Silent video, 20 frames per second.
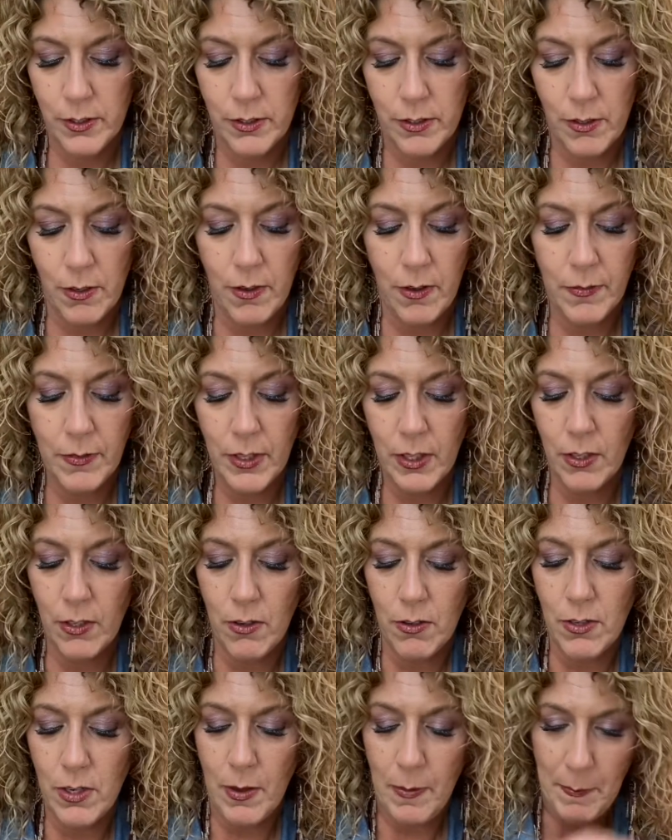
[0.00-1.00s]
So I'm going to
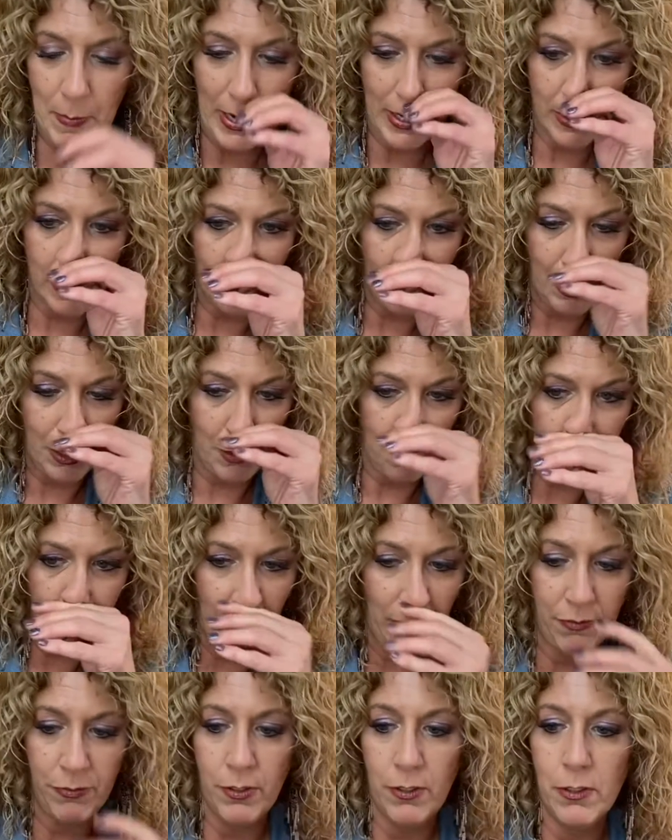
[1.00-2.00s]
go back to the
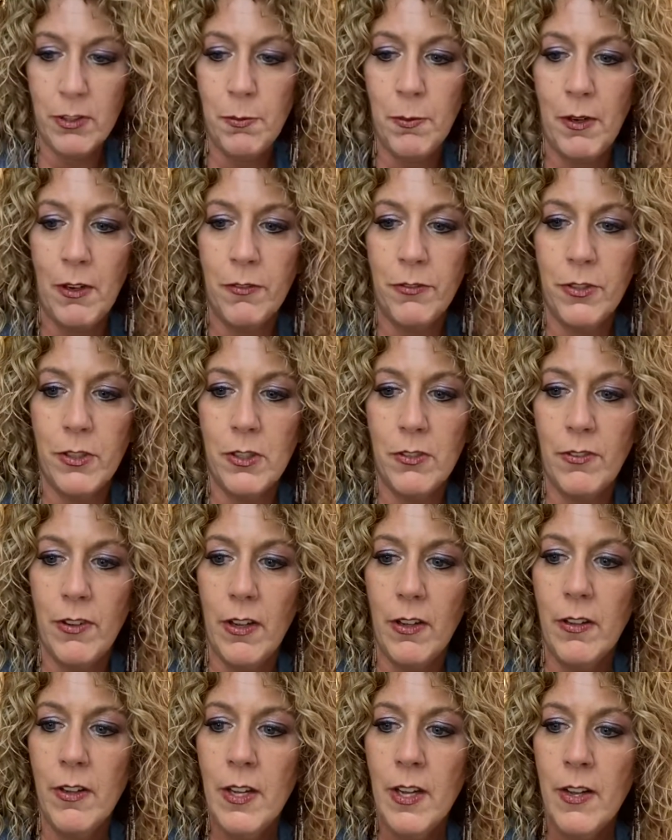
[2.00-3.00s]
Buffalo Spirit first of
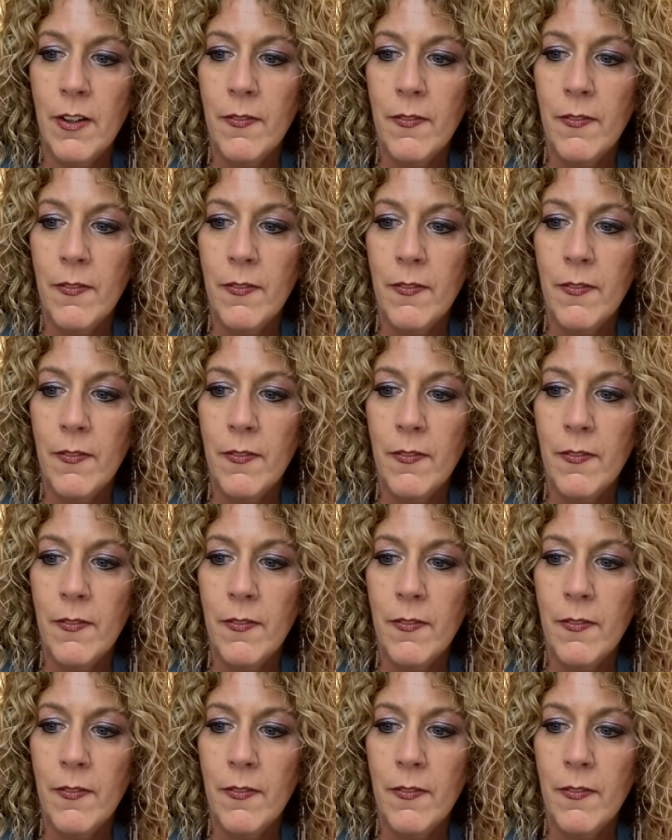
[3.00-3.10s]
all.